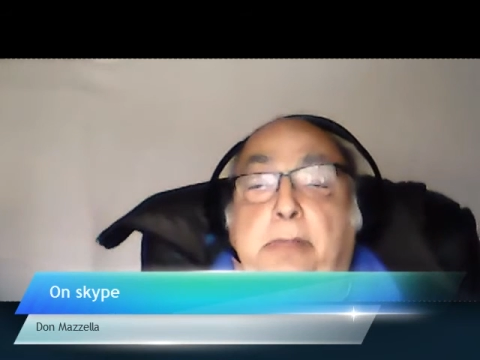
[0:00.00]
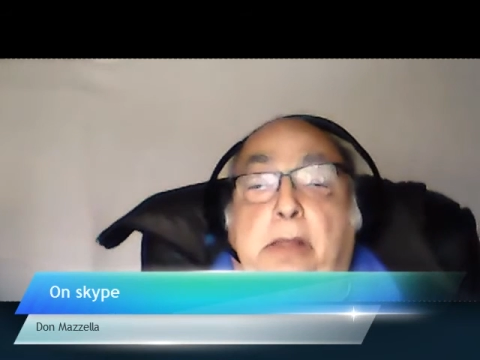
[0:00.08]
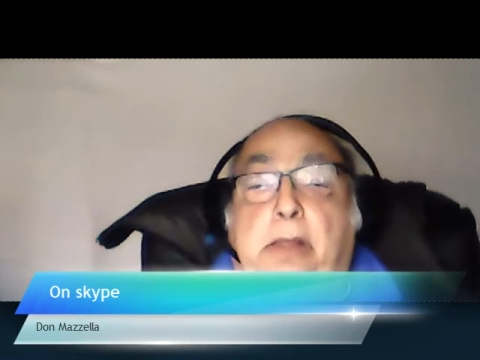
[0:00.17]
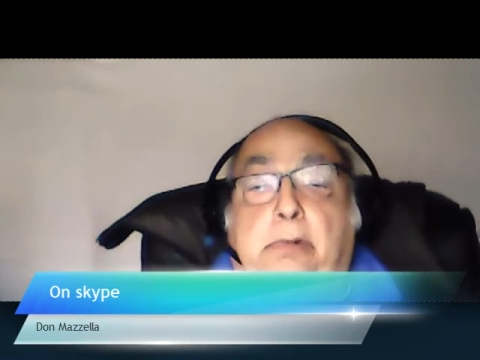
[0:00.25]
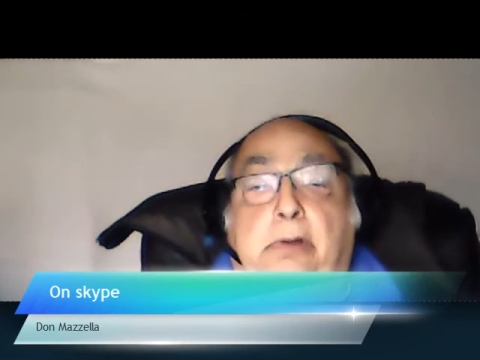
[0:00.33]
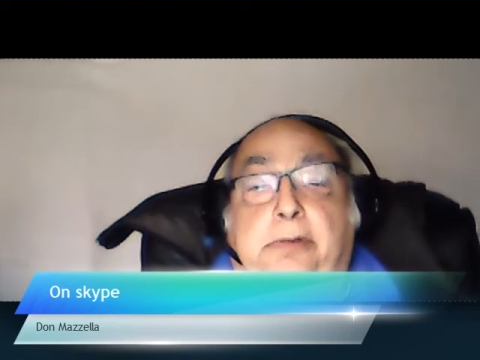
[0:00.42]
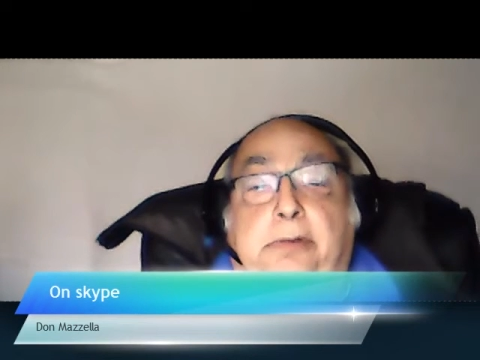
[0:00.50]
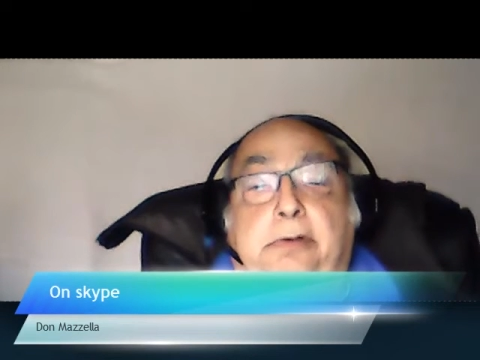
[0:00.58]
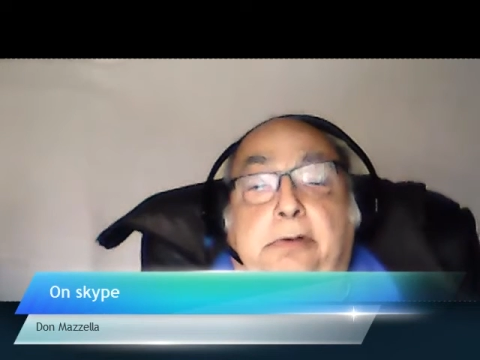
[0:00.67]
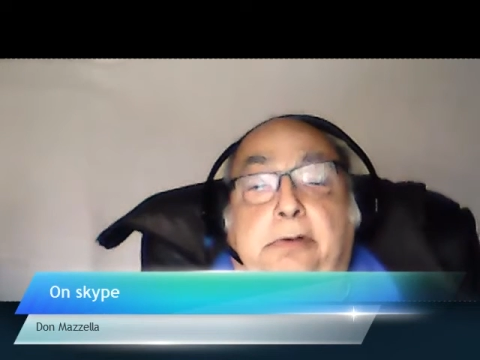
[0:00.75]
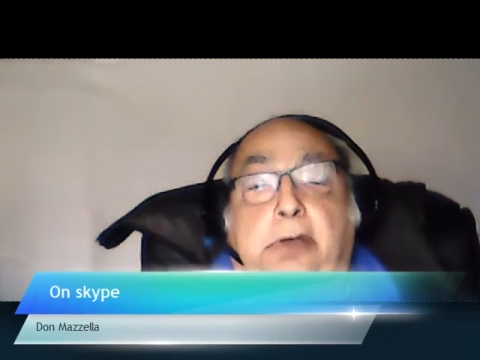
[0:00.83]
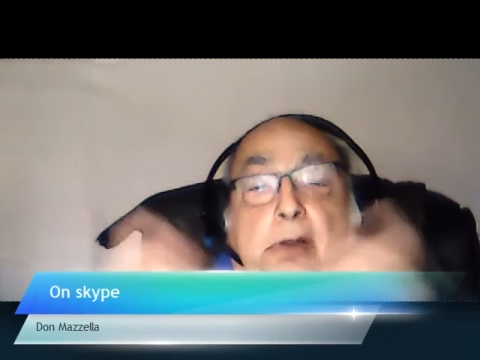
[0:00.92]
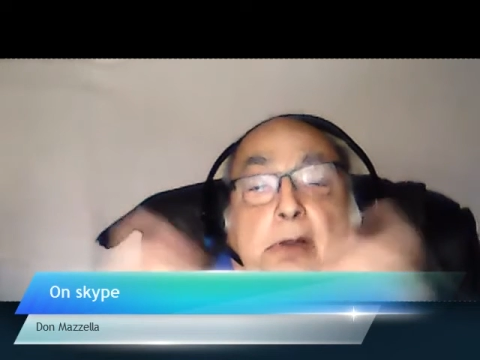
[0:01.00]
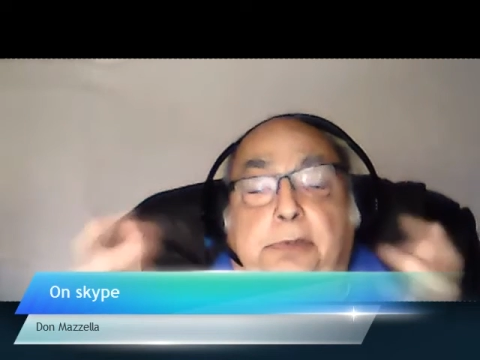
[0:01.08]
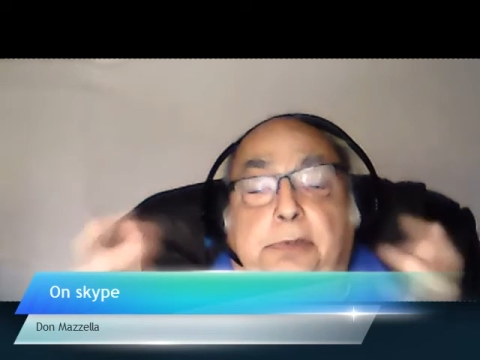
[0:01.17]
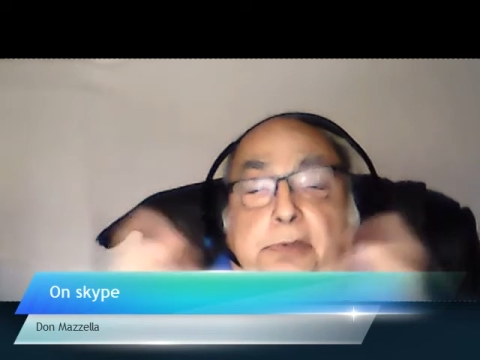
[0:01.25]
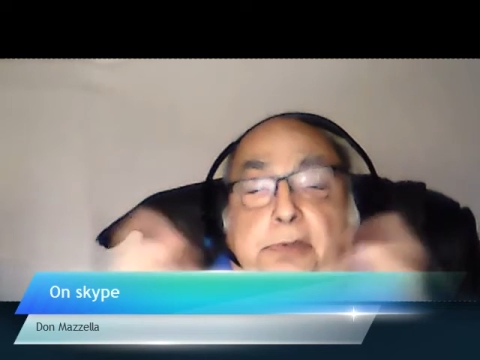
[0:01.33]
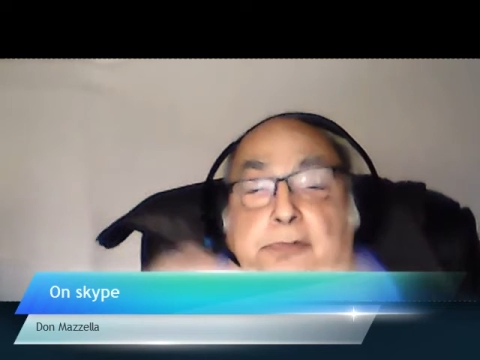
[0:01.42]
somehow or other
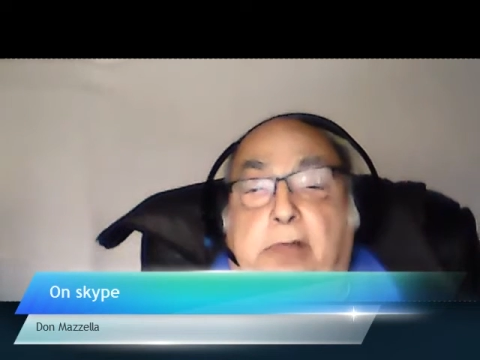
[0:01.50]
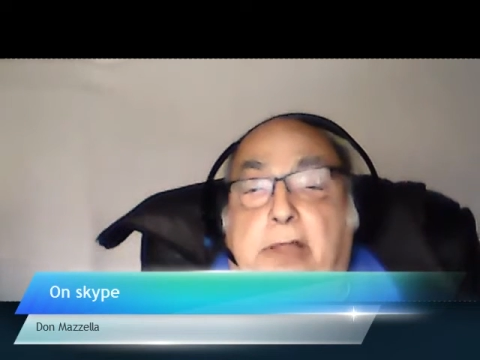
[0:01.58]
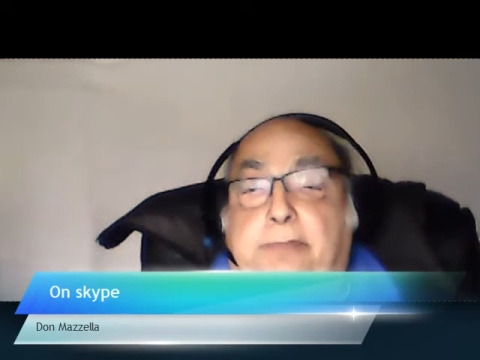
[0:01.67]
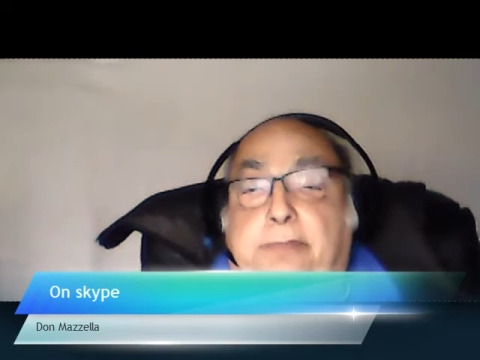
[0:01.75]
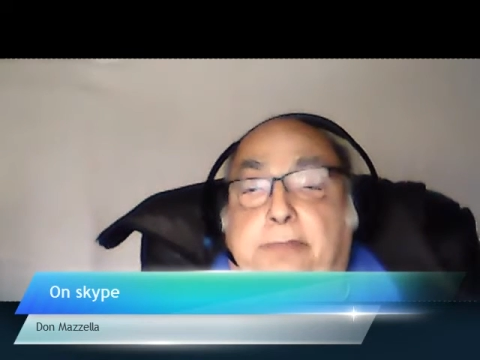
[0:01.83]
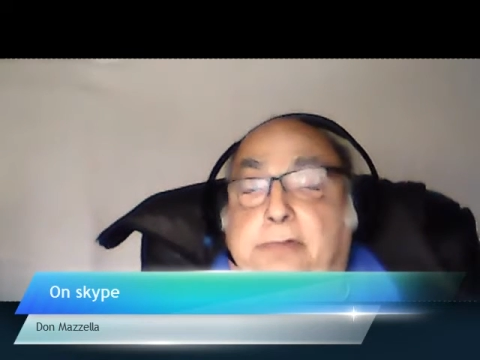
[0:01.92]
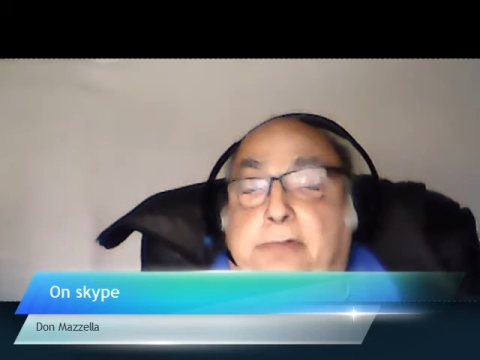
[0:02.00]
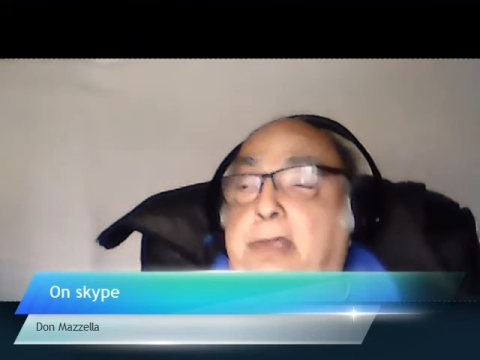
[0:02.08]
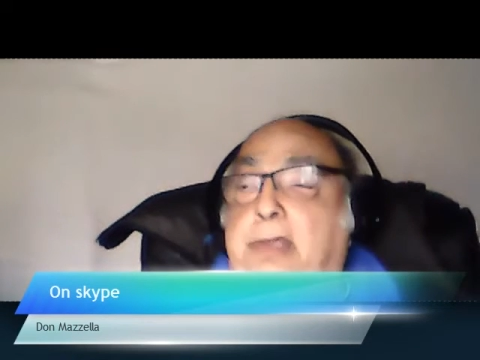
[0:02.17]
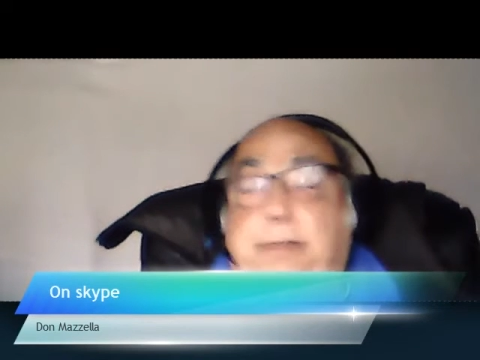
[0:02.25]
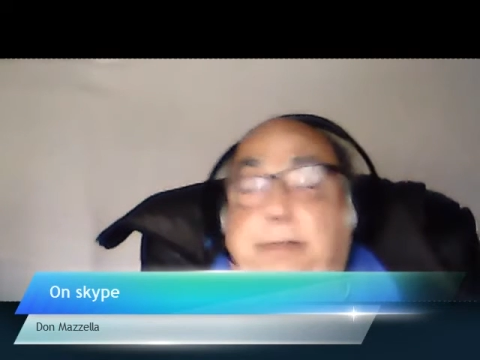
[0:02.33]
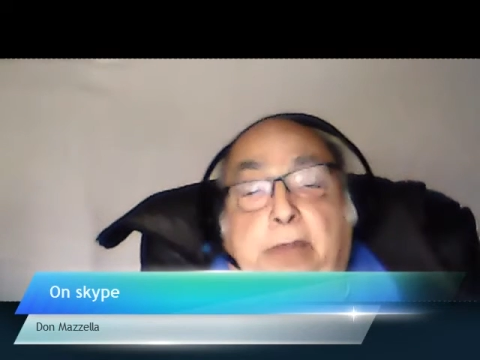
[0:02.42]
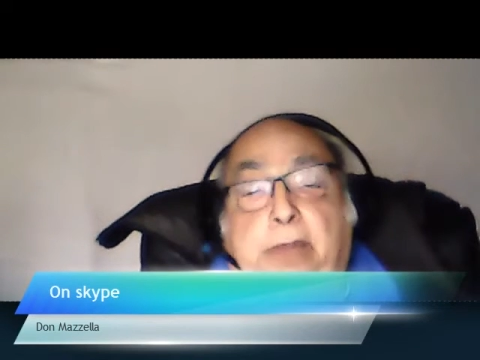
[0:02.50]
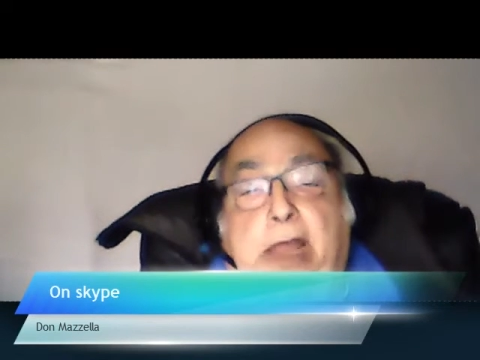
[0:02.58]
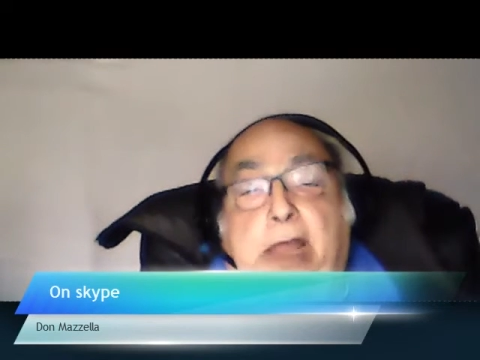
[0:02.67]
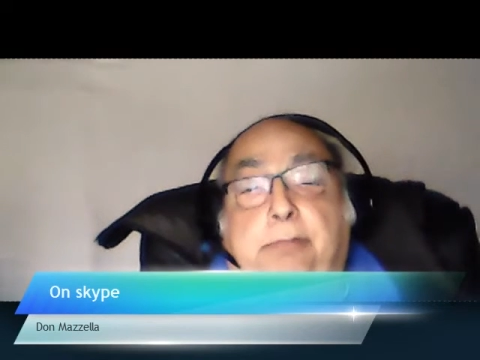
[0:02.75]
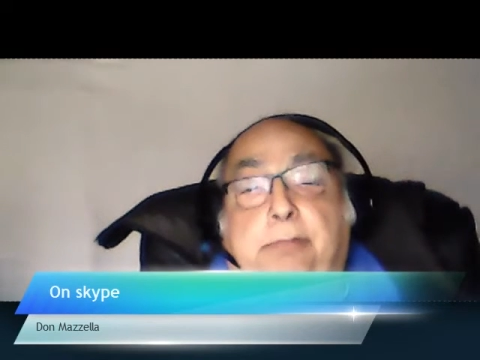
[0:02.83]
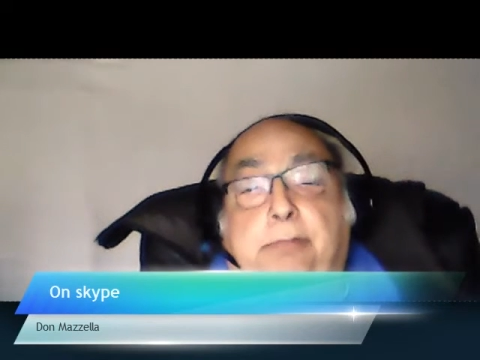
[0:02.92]
it always survives.
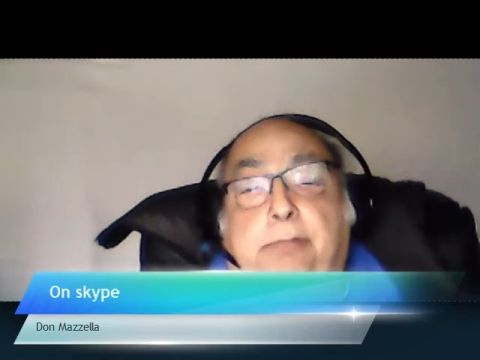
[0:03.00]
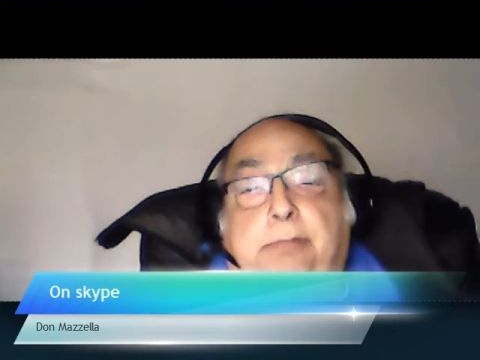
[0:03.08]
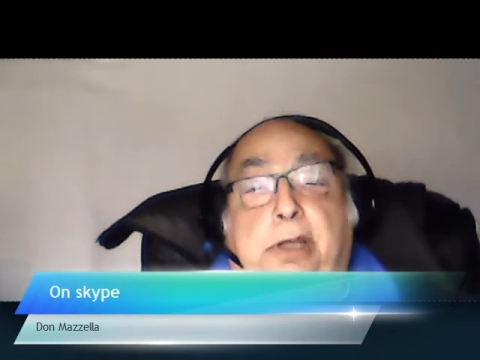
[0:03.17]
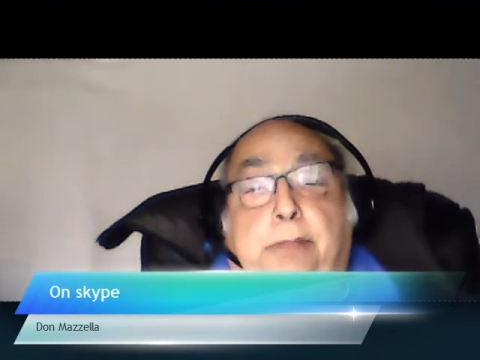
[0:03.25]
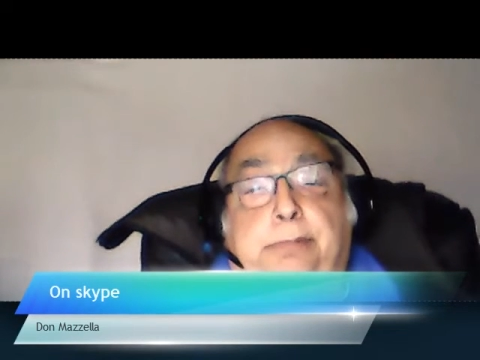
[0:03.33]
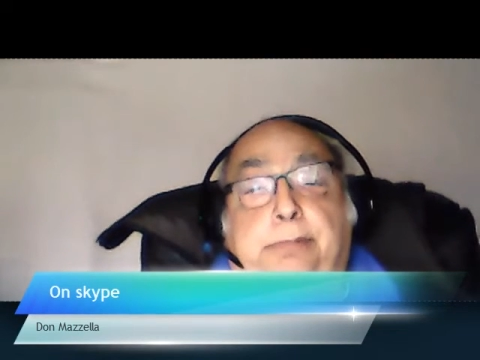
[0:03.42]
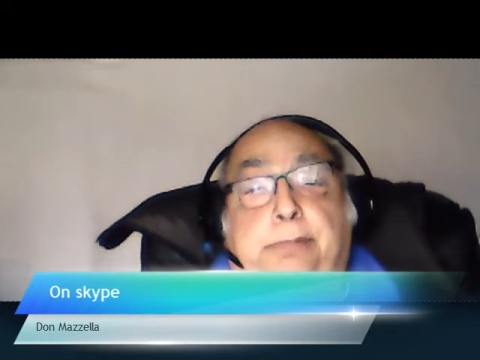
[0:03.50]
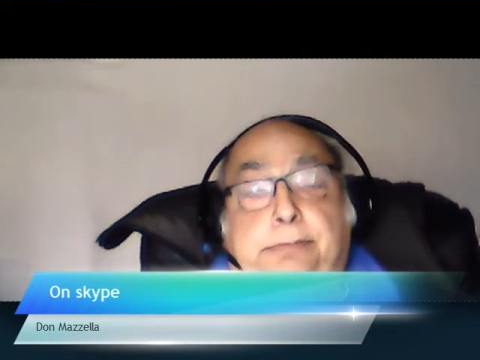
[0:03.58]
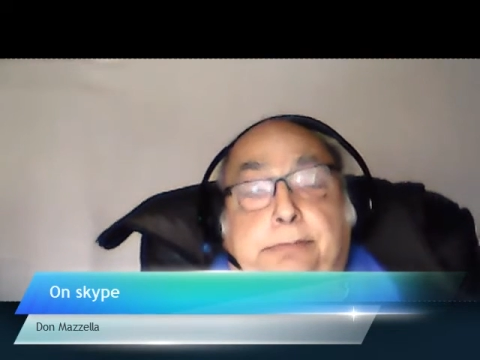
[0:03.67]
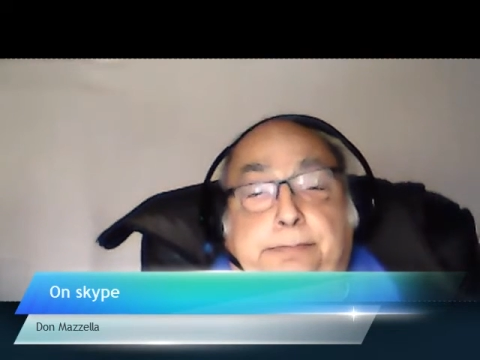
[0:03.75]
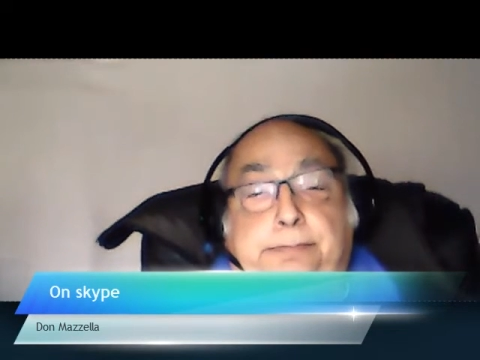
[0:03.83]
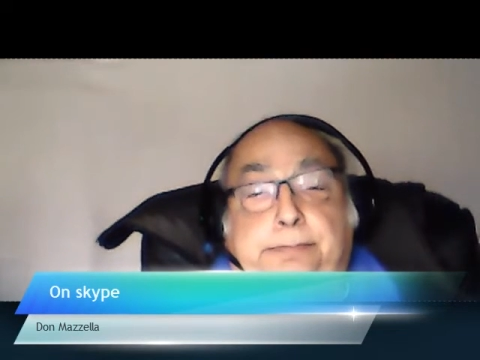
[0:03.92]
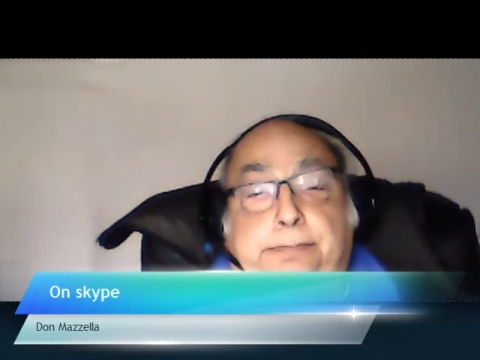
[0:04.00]
Um, but I had to bring it up.